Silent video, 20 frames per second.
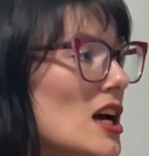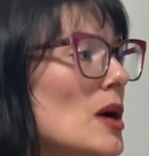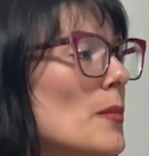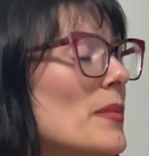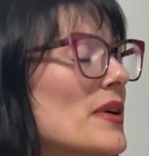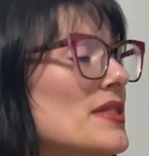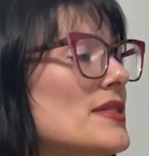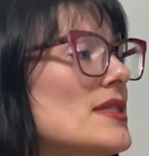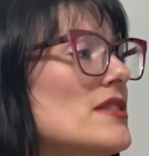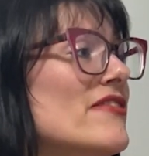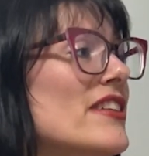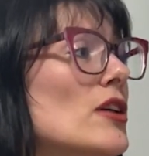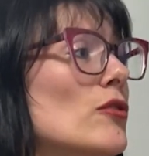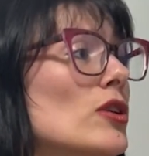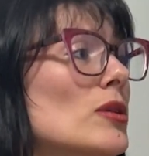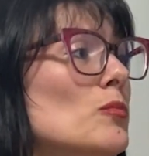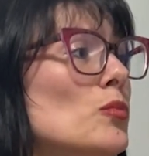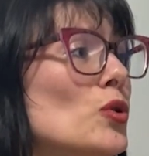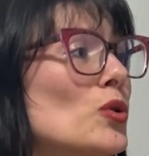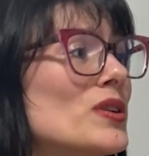But the very
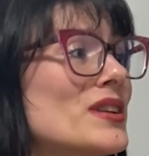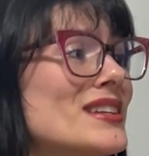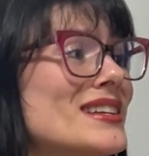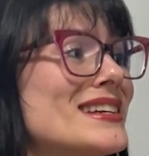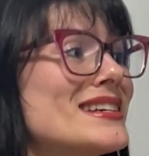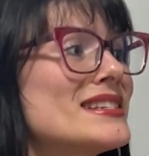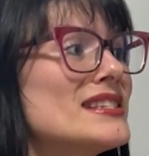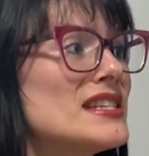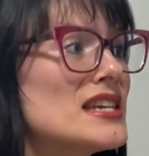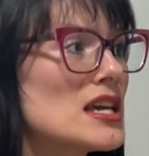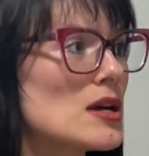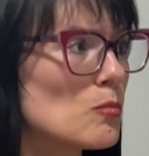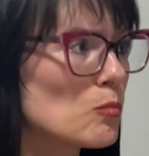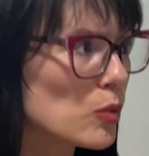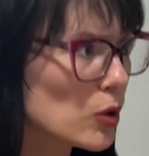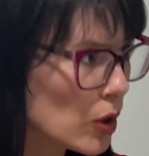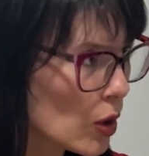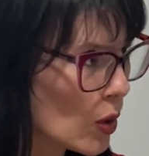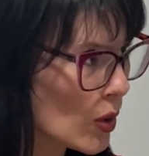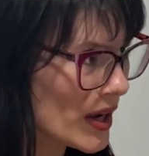important is the
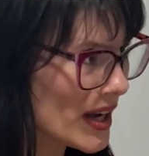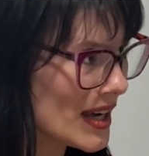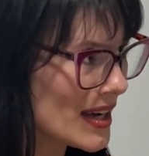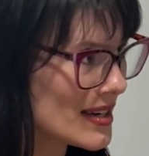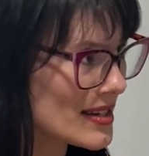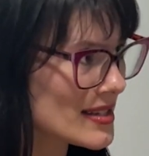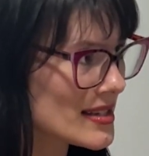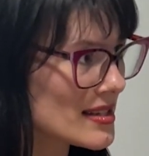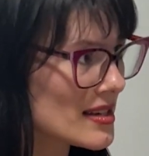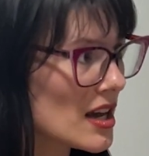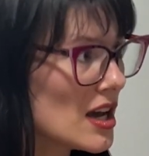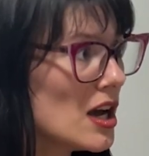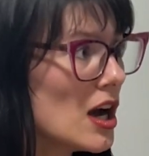employees